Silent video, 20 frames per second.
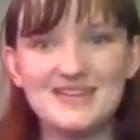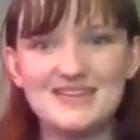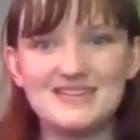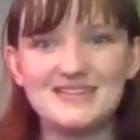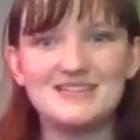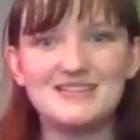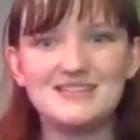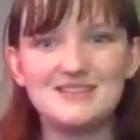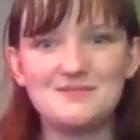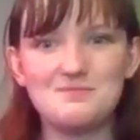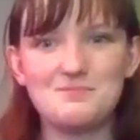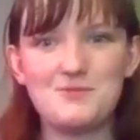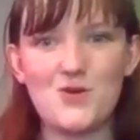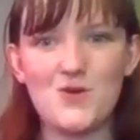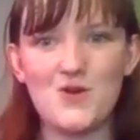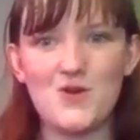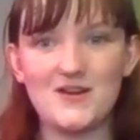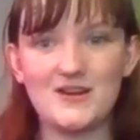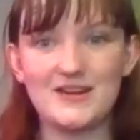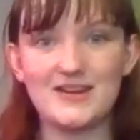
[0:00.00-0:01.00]
In the
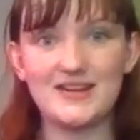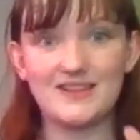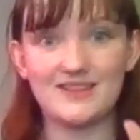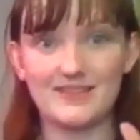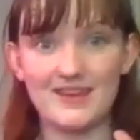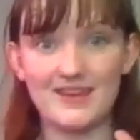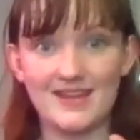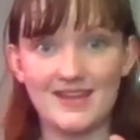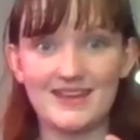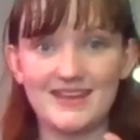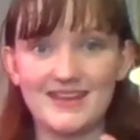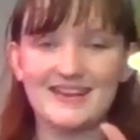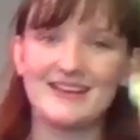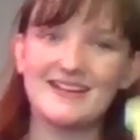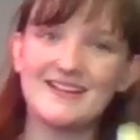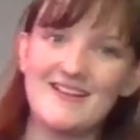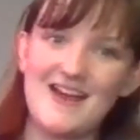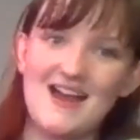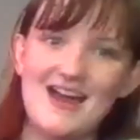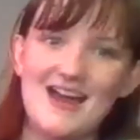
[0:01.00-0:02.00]
morning, they
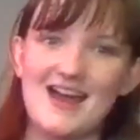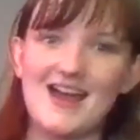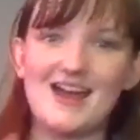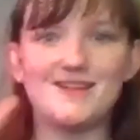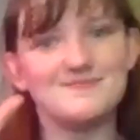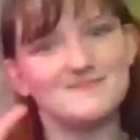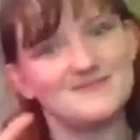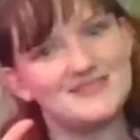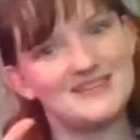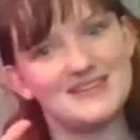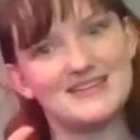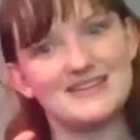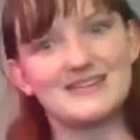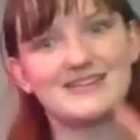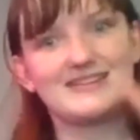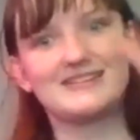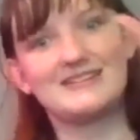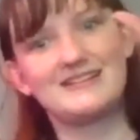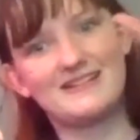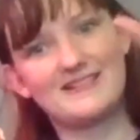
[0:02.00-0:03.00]
can climb, they
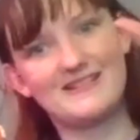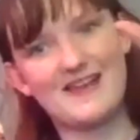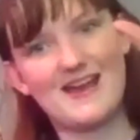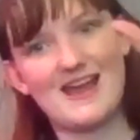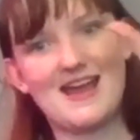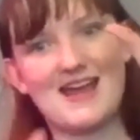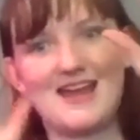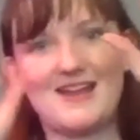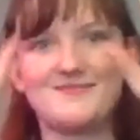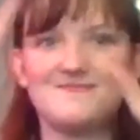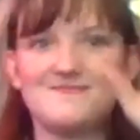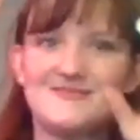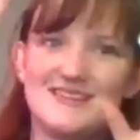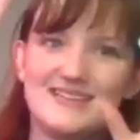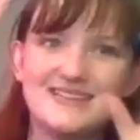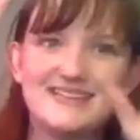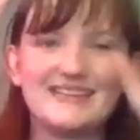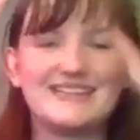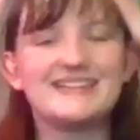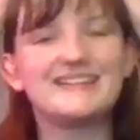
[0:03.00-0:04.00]
can climb,
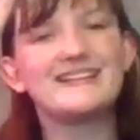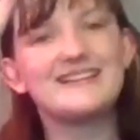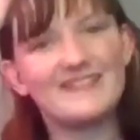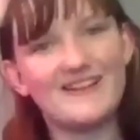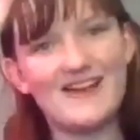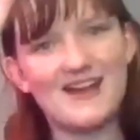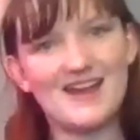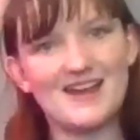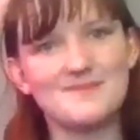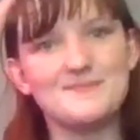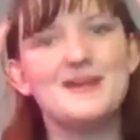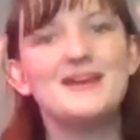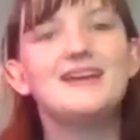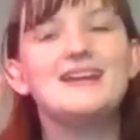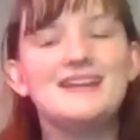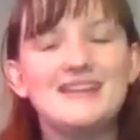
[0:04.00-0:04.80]
they can climb.